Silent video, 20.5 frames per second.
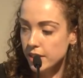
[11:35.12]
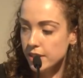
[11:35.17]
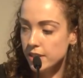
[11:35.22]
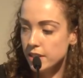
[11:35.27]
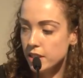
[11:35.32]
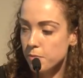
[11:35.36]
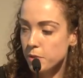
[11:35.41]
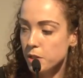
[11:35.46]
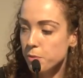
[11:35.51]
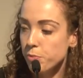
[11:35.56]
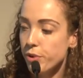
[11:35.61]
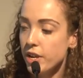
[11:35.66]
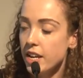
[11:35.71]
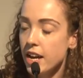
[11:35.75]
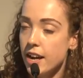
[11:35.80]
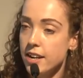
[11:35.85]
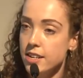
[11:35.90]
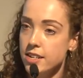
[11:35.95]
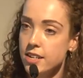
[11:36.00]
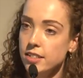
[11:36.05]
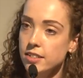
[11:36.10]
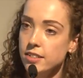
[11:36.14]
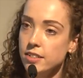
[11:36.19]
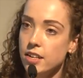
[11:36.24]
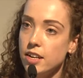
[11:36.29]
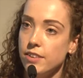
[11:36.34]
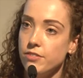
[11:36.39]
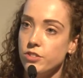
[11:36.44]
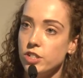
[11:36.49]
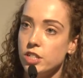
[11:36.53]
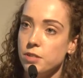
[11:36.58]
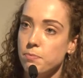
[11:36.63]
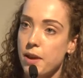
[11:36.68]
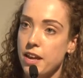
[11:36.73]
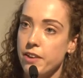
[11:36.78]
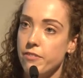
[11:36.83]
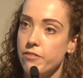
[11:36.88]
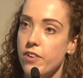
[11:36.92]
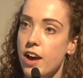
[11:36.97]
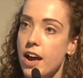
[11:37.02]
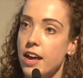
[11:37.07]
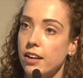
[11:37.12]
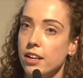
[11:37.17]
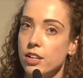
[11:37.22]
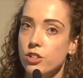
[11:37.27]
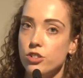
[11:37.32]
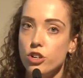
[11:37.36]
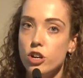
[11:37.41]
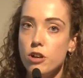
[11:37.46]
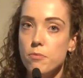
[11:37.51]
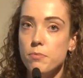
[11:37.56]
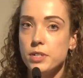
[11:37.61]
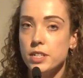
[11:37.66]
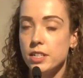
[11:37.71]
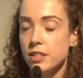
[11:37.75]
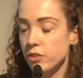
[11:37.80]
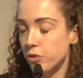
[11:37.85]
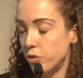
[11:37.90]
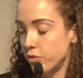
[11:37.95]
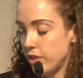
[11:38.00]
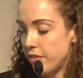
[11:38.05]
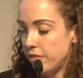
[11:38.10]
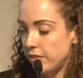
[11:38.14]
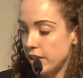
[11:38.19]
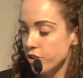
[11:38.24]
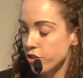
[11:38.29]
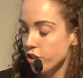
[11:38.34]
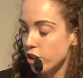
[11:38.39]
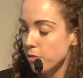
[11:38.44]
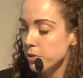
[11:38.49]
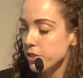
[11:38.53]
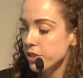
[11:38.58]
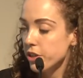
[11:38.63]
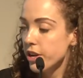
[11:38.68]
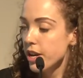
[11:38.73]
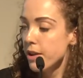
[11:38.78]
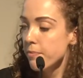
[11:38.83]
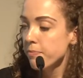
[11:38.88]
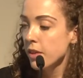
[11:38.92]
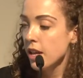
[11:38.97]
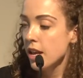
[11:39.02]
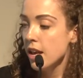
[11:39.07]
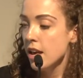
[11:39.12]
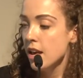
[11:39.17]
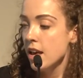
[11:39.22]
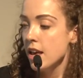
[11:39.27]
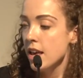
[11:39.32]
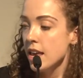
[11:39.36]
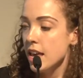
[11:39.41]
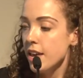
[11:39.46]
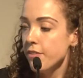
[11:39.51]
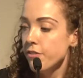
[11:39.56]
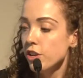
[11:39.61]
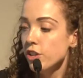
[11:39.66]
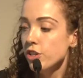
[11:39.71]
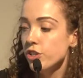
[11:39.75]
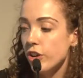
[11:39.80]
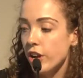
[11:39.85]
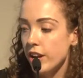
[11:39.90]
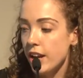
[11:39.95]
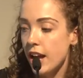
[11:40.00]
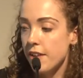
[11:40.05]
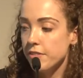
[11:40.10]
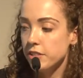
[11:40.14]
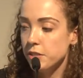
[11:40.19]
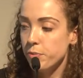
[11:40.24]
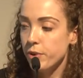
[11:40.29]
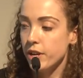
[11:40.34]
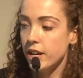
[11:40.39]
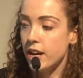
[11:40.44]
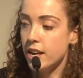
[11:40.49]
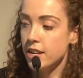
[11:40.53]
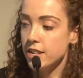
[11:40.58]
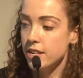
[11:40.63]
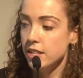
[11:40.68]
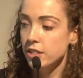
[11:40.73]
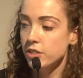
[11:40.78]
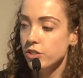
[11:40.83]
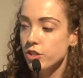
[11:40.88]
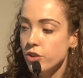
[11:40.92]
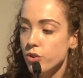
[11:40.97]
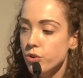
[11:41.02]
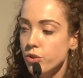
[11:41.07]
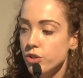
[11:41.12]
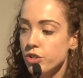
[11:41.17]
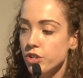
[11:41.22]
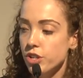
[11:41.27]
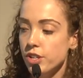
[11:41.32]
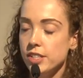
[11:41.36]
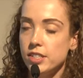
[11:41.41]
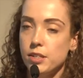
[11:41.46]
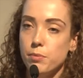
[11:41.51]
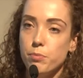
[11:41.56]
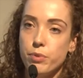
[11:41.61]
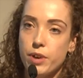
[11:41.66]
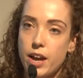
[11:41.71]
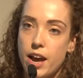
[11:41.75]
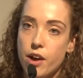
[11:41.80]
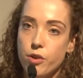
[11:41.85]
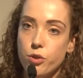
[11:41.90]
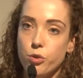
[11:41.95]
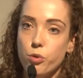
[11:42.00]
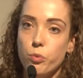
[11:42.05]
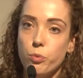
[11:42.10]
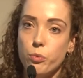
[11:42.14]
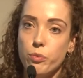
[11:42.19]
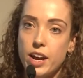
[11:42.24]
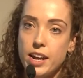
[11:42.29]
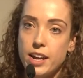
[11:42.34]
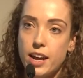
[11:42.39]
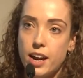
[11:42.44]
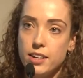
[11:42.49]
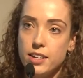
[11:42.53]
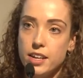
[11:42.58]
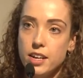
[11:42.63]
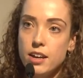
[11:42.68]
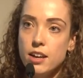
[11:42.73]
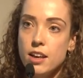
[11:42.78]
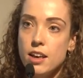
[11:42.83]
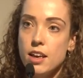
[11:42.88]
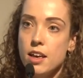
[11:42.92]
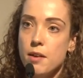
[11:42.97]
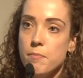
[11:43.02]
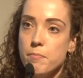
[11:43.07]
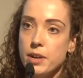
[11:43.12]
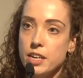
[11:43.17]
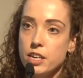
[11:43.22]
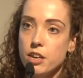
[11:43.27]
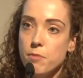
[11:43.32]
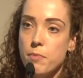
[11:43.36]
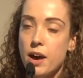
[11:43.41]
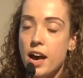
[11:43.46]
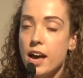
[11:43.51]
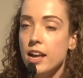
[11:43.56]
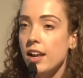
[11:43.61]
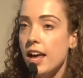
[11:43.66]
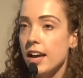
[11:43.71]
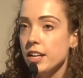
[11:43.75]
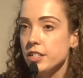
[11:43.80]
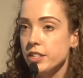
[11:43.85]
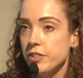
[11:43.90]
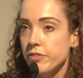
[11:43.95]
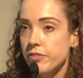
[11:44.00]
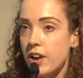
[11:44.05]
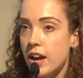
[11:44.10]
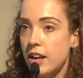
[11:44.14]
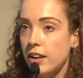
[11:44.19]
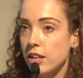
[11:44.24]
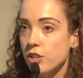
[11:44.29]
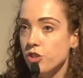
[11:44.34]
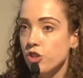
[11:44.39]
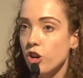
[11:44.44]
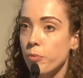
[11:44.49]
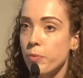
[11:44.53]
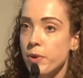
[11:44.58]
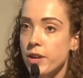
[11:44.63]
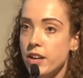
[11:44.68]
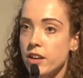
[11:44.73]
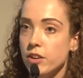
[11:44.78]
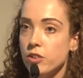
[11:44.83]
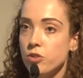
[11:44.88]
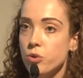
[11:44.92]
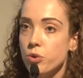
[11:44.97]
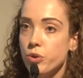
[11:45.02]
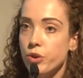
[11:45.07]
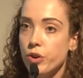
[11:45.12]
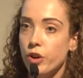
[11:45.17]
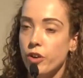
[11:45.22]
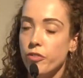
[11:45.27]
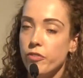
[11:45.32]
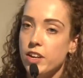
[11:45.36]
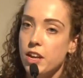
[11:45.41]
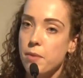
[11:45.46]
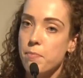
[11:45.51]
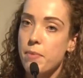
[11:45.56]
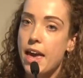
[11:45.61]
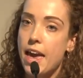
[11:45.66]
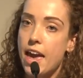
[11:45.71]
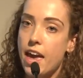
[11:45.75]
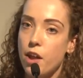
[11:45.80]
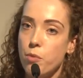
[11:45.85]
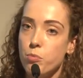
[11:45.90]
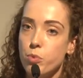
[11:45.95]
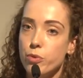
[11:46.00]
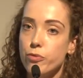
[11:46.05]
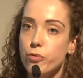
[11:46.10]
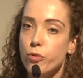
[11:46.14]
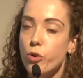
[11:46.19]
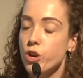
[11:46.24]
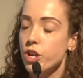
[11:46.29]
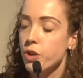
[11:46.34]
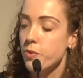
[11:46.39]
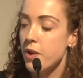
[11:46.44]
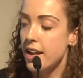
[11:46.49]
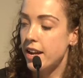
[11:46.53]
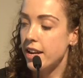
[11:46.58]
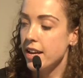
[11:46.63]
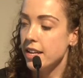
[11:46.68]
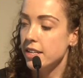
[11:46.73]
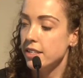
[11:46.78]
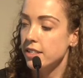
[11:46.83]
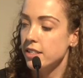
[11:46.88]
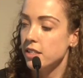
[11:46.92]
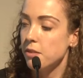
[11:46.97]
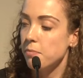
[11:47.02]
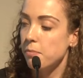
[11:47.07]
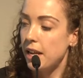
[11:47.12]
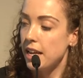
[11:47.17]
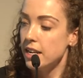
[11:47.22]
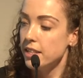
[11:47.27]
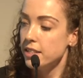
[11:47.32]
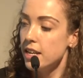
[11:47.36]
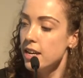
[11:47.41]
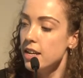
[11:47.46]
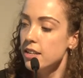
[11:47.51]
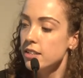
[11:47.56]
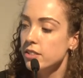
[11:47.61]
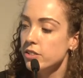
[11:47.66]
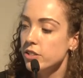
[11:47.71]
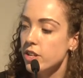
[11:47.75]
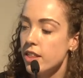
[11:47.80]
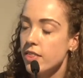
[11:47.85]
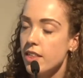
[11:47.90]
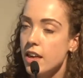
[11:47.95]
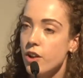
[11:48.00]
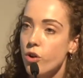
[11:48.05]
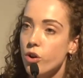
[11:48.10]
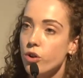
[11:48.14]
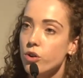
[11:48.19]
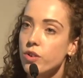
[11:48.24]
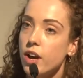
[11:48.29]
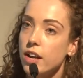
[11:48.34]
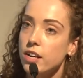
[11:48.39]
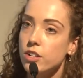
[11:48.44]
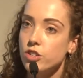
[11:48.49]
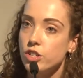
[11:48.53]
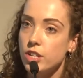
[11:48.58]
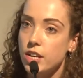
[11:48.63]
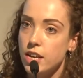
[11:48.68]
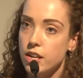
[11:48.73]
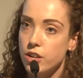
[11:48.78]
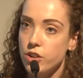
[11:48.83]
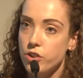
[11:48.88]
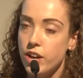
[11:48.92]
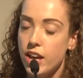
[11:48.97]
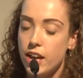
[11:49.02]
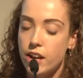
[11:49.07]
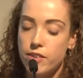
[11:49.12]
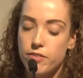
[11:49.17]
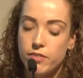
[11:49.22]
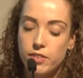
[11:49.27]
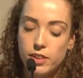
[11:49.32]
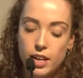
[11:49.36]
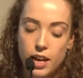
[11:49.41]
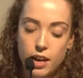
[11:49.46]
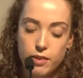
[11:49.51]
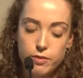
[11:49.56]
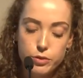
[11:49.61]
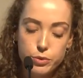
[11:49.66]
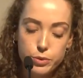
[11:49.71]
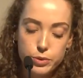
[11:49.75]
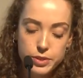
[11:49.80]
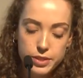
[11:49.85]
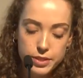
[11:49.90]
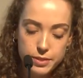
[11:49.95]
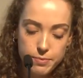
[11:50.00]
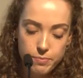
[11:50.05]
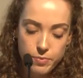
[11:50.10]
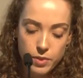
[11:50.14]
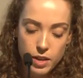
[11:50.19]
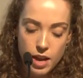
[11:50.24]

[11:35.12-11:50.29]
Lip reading: some spring onions that have just been finely chopped, or roughly chopped, sorry. If you don't have spring onions, you could use a brown or red onion, but you might like to finely chop it and cook it off in a pan before you add it into the blender so that they're not crunchy in your end falafels.